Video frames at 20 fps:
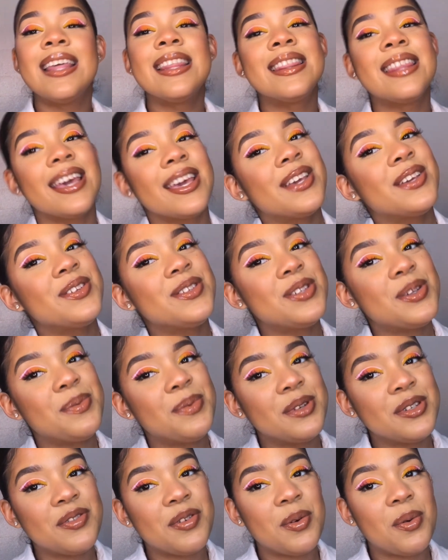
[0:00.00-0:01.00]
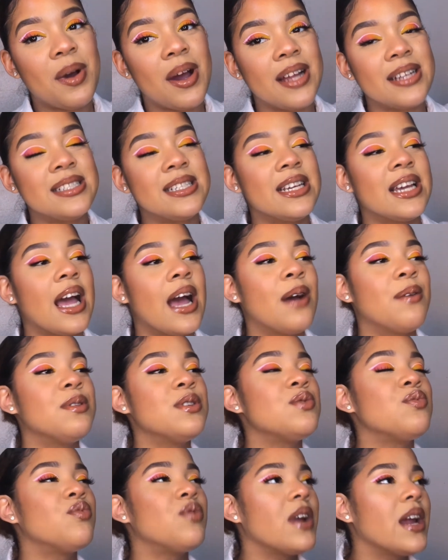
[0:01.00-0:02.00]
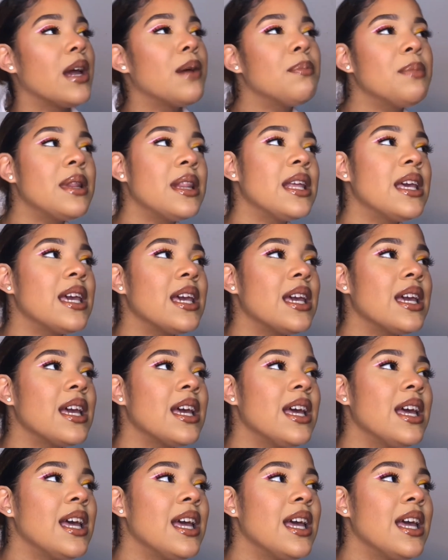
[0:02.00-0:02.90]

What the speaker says: Thank you so much for watching. I was rambling,